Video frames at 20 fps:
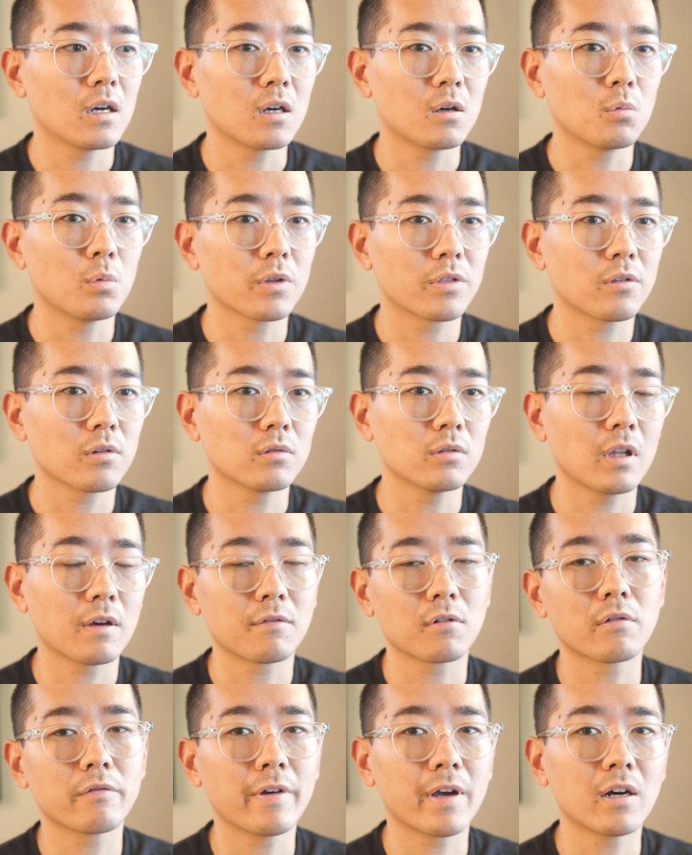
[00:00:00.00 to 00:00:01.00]
with the
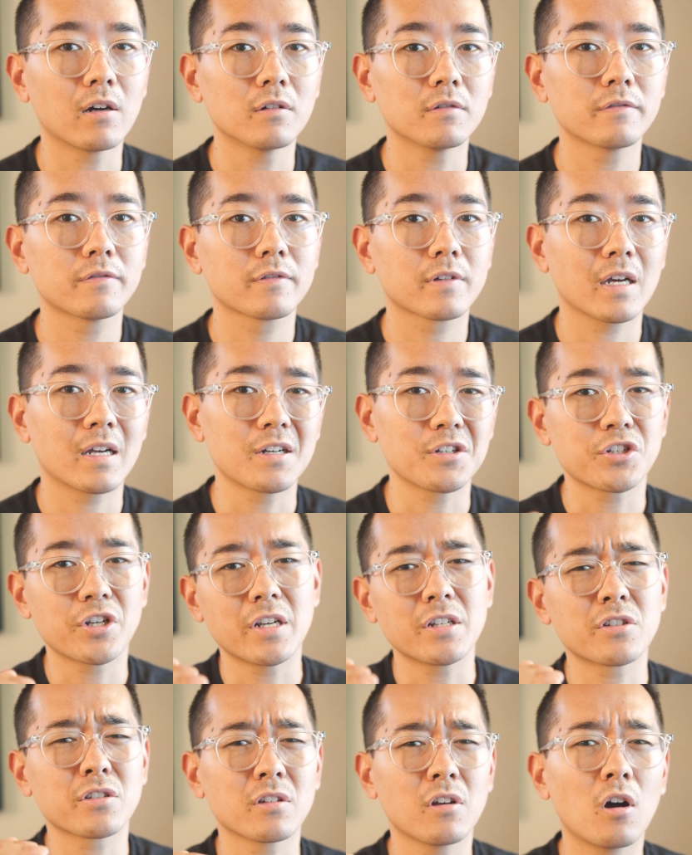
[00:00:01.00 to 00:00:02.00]
lever valve, kind of
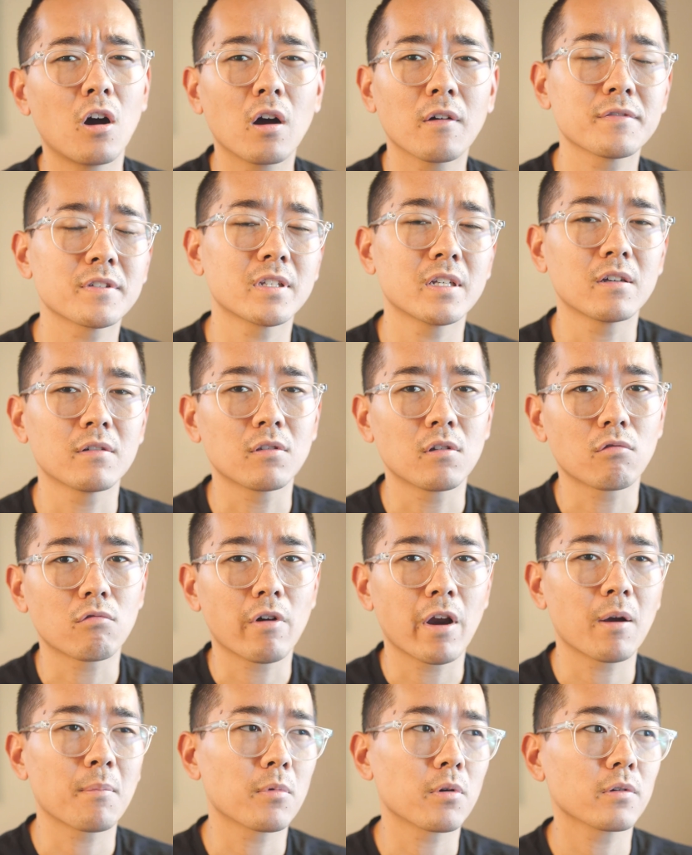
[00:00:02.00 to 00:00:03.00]
changing the offset of the
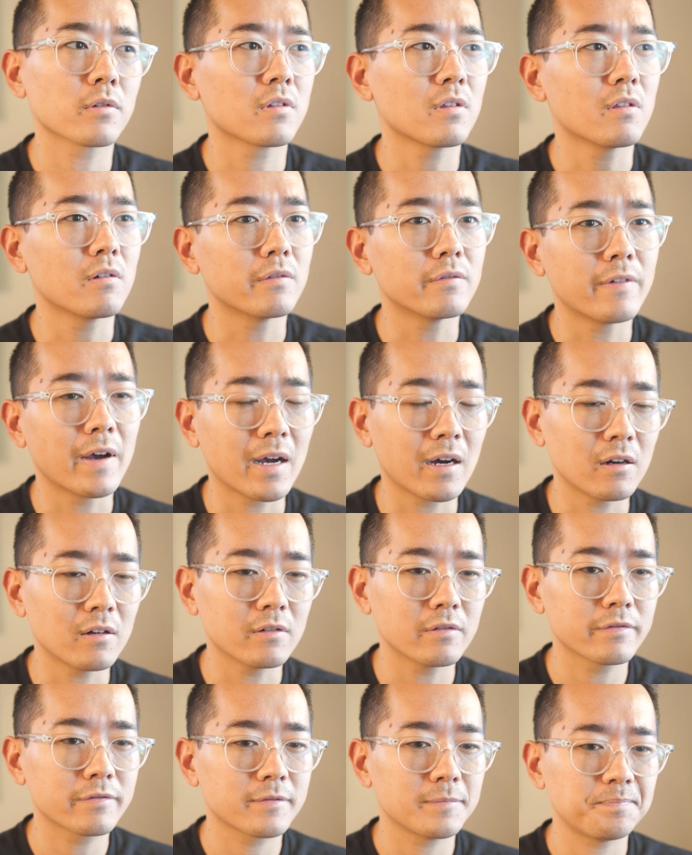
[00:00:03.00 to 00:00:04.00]
rammer to the
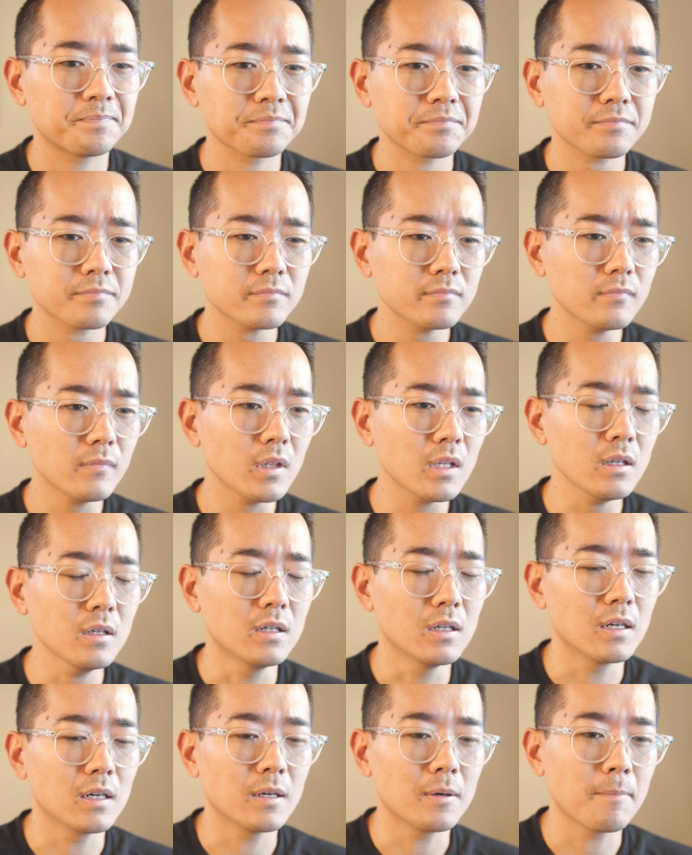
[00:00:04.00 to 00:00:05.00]
valve,
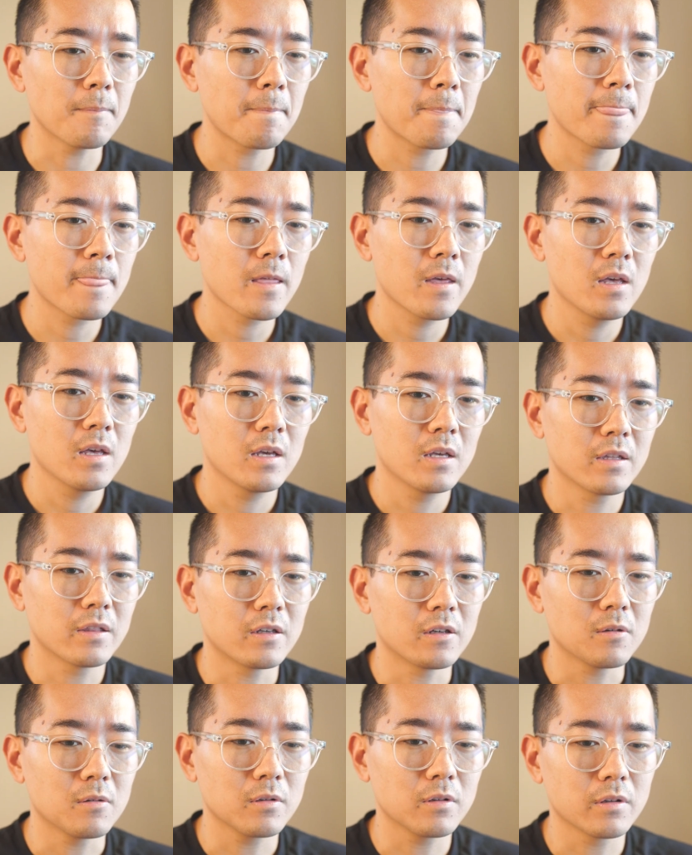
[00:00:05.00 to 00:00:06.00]

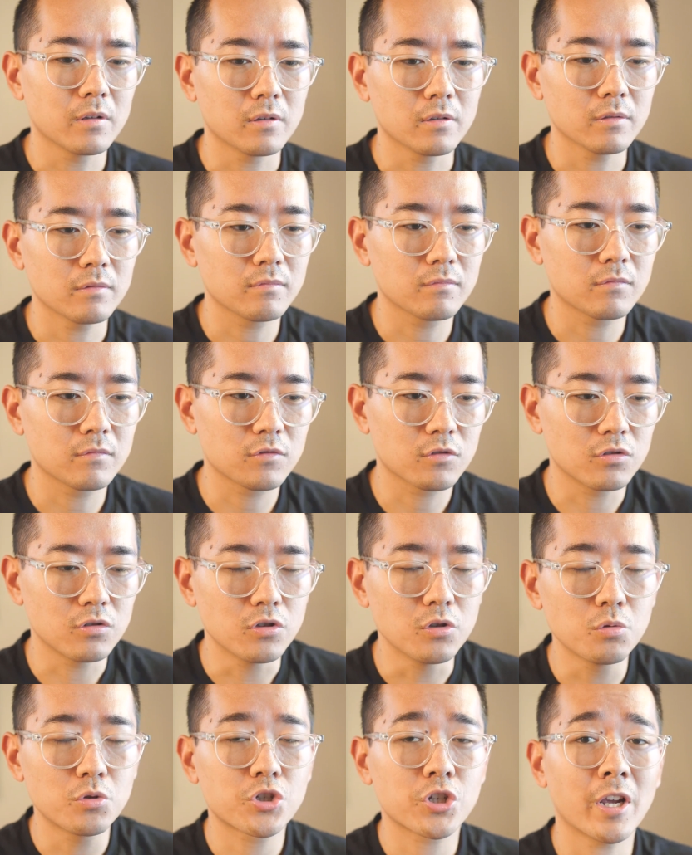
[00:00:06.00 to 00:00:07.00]
the
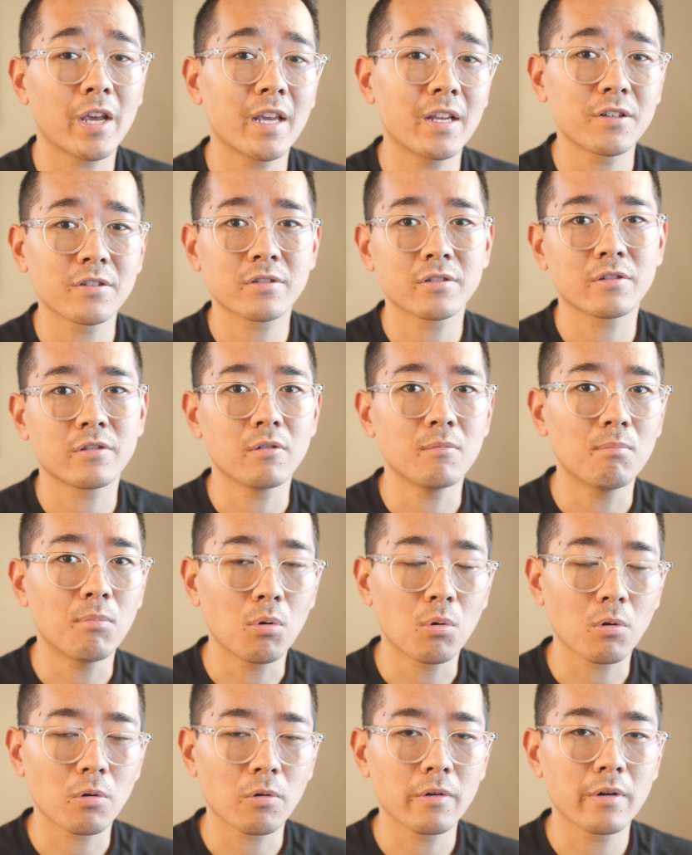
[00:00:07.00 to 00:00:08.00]
new change to the
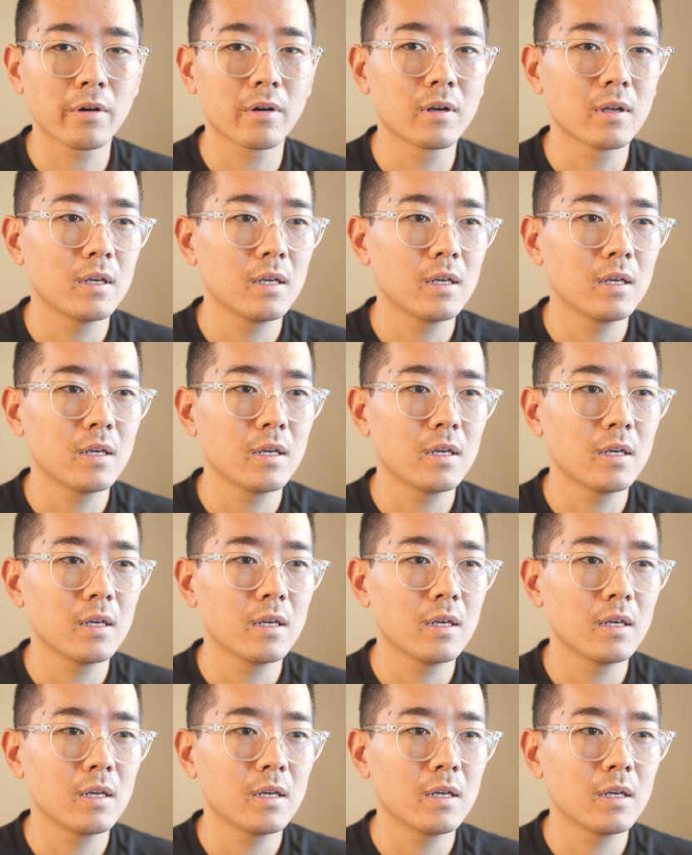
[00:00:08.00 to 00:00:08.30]
board.